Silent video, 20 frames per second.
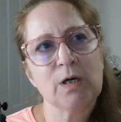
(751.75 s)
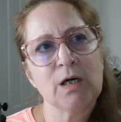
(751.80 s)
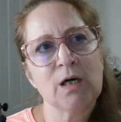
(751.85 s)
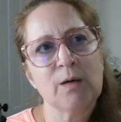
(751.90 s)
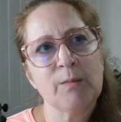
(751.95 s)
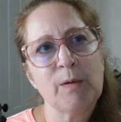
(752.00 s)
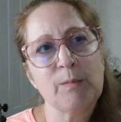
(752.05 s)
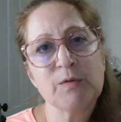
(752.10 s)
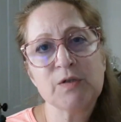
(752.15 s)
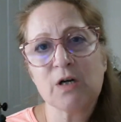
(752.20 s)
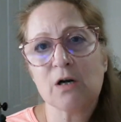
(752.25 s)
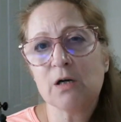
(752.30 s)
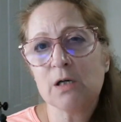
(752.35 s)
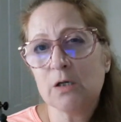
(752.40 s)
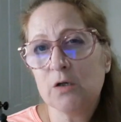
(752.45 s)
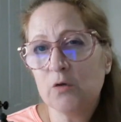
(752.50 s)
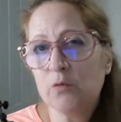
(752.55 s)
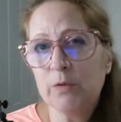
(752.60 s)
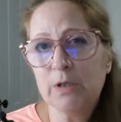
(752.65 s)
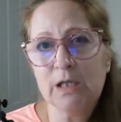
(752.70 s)
um, I'm starting
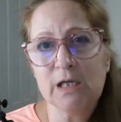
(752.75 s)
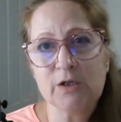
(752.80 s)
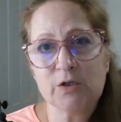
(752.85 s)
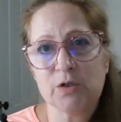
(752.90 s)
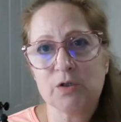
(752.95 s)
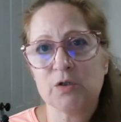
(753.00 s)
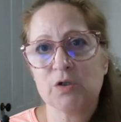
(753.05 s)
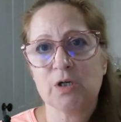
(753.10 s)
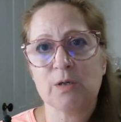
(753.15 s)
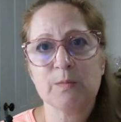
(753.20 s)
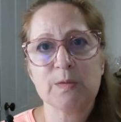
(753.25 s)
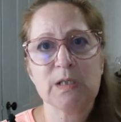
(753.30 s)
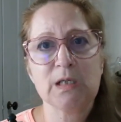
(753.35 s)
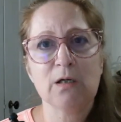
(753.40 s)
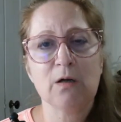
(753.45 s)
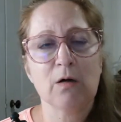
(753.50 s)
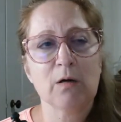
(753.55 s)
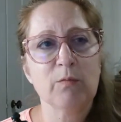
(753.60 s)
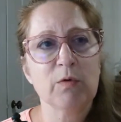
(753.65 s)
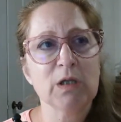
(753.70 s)
new relationships, you
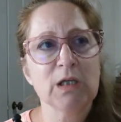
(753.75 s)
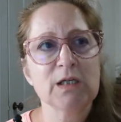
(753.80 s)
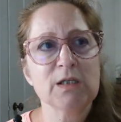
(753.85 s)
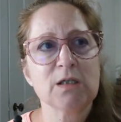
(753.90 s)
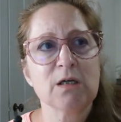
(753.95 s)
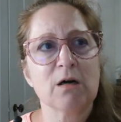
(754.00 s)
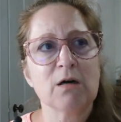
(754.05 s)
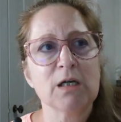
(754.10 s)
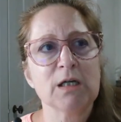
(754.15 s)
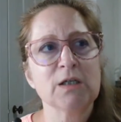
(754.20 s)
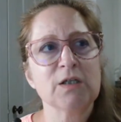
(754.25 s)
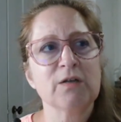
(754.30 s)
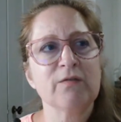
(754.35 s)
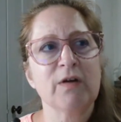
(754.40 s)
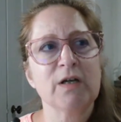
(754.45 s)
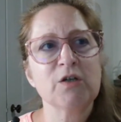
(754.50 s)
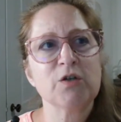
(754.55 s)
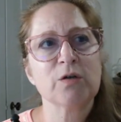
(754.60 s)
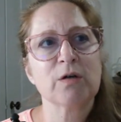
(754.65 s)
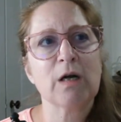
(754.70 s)
know, I'm really starting to
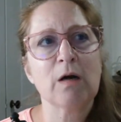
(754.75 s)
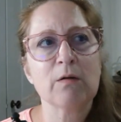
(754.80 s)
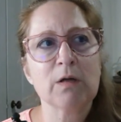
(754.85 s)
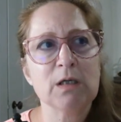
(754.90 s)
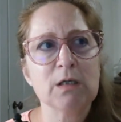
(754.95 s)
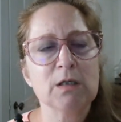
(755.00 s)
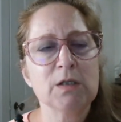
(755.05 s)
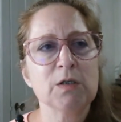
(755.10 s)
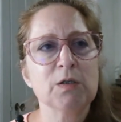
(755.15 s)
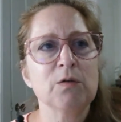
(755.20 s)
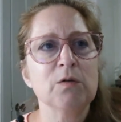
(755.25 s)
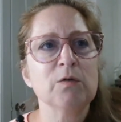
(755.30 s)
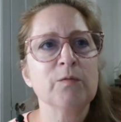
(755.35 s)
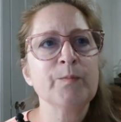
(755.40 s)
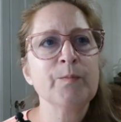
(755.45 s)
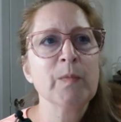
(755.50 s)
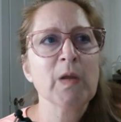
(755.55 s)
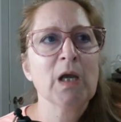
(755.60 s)
venture out into,